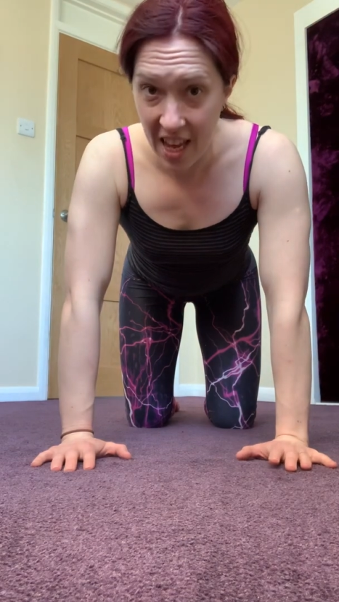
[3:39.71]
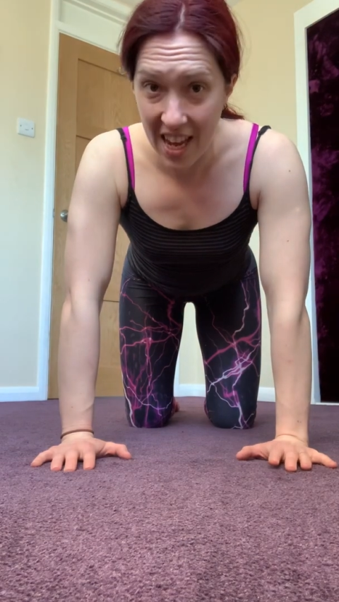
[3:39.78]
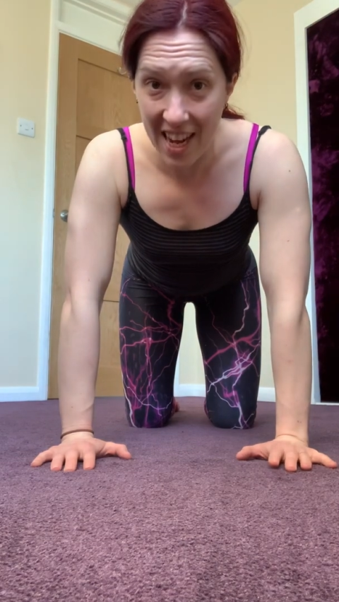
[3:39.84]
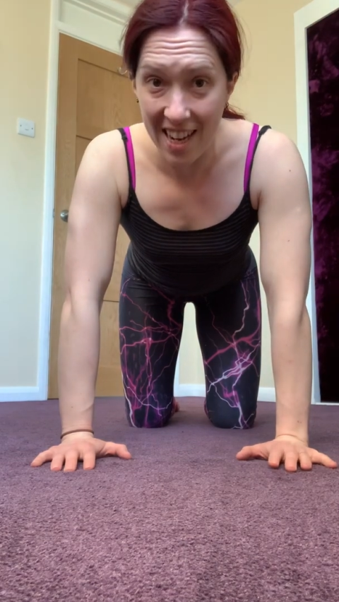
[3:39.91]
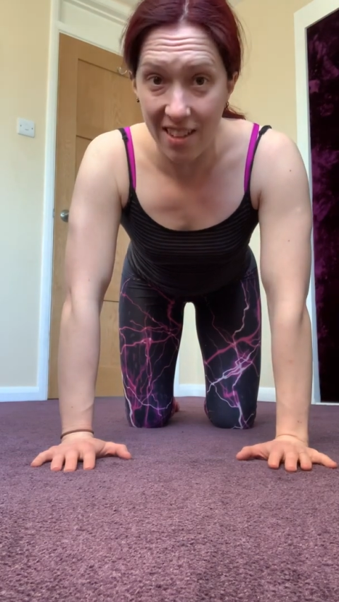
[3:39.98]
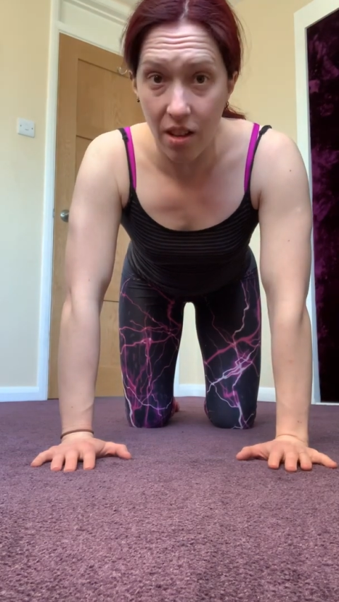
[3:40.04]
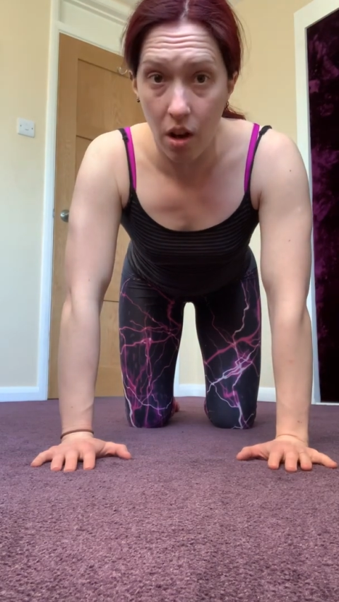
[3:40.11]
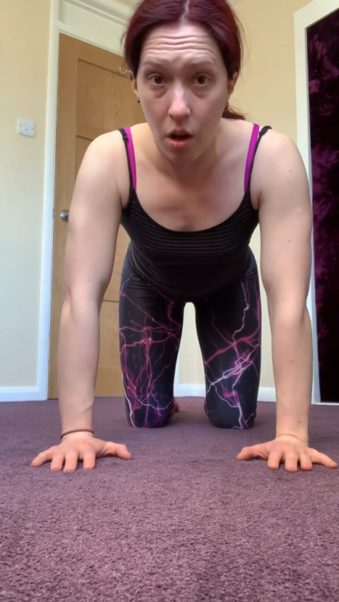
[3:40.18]

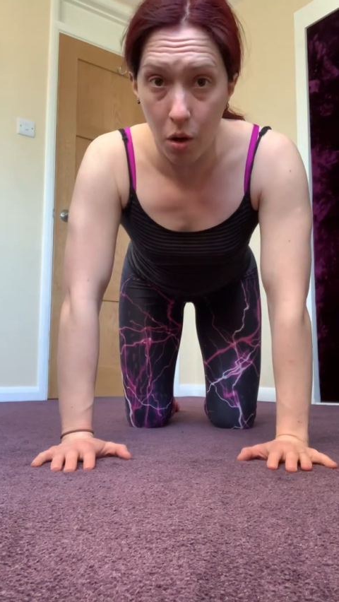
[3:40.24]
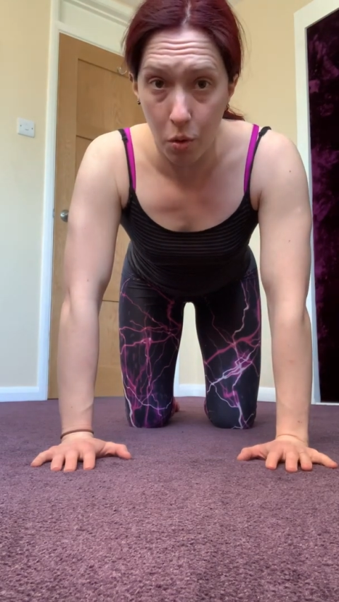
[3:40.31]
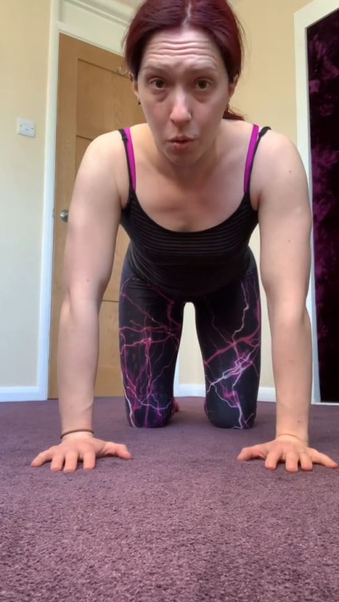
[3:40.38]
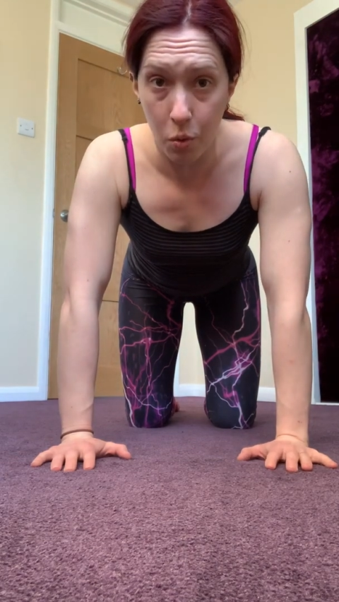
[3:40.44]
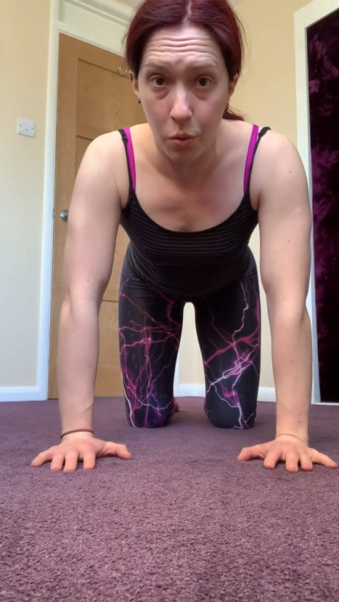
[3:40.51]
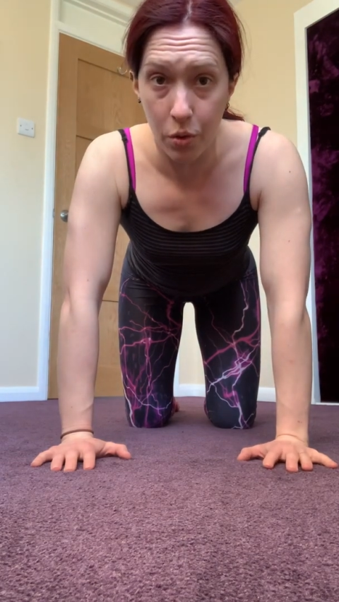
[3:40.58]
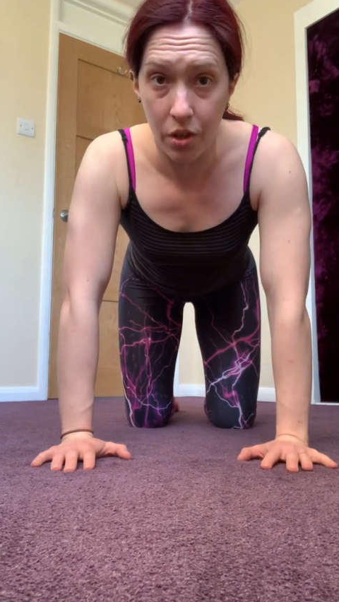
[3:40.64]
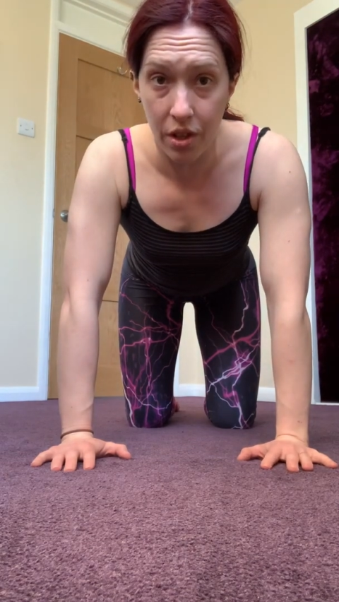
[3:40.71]
is
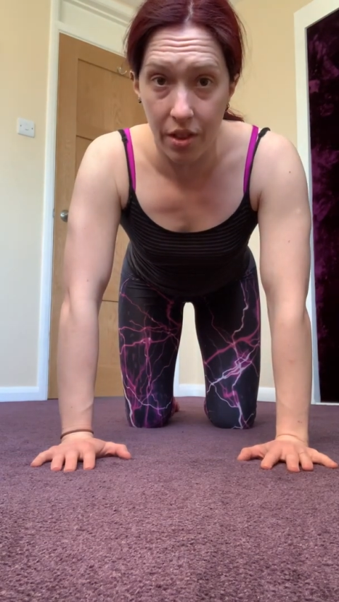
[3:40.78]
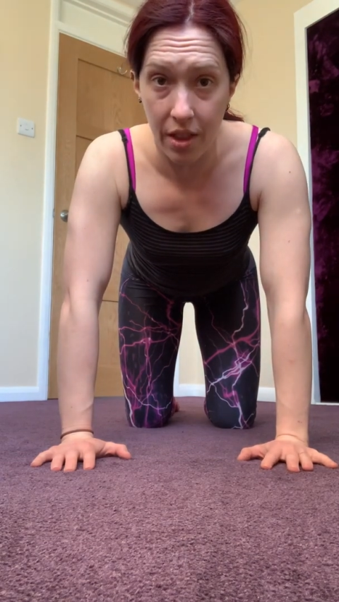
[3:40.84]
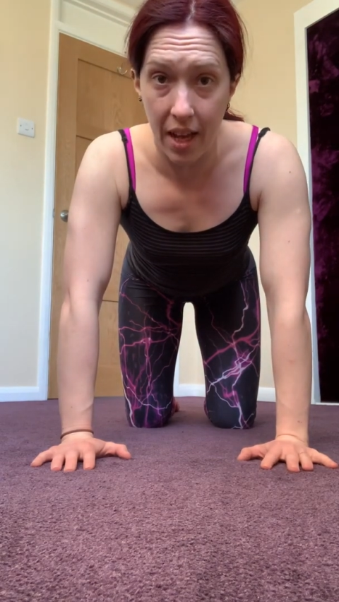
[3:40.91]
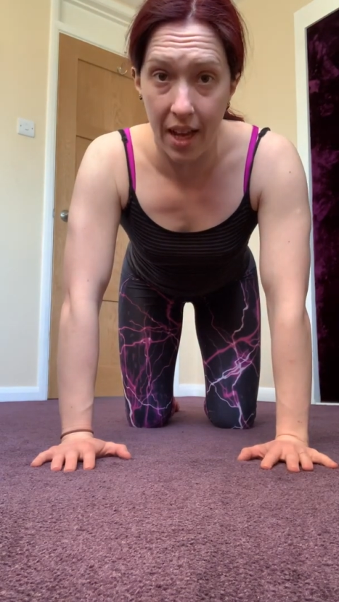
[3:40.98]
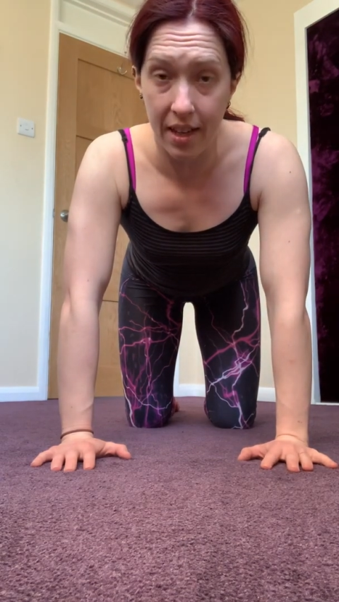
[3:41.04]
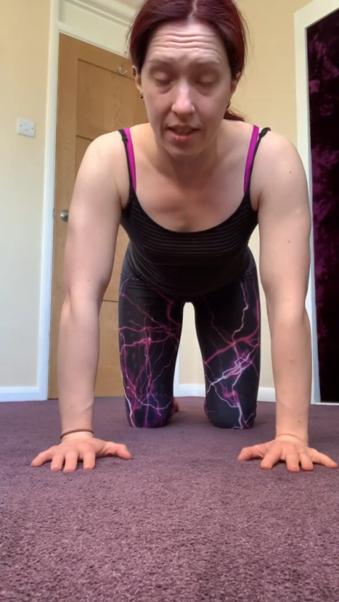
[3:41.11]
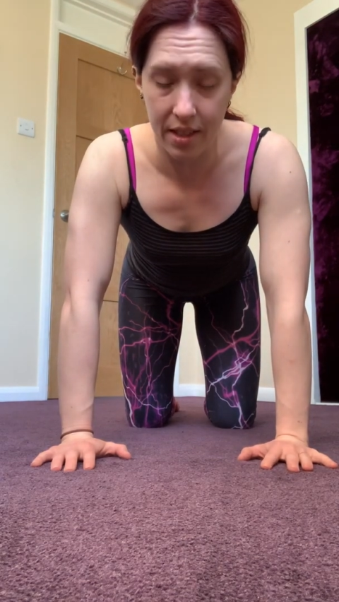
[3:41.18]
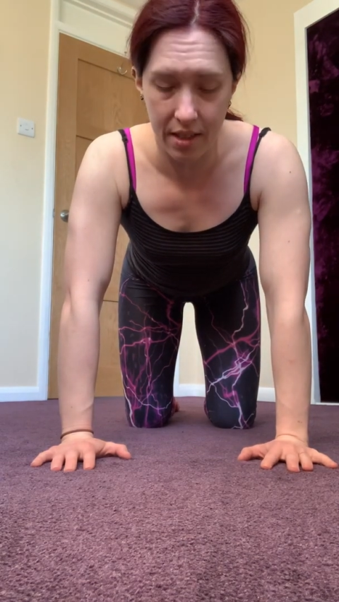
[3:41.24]
hold
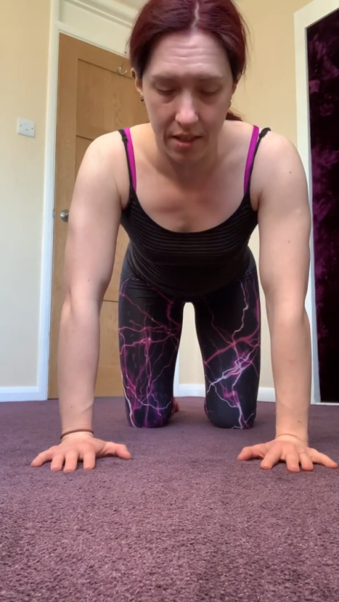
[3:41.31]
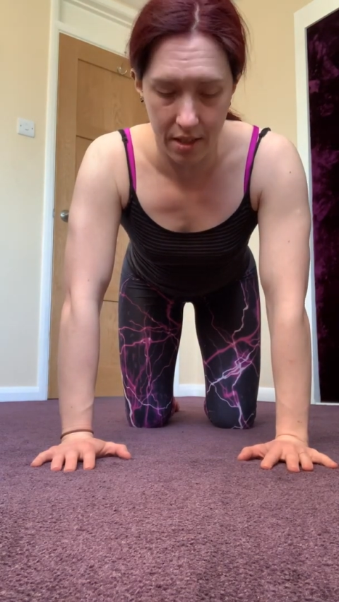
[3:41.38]
that.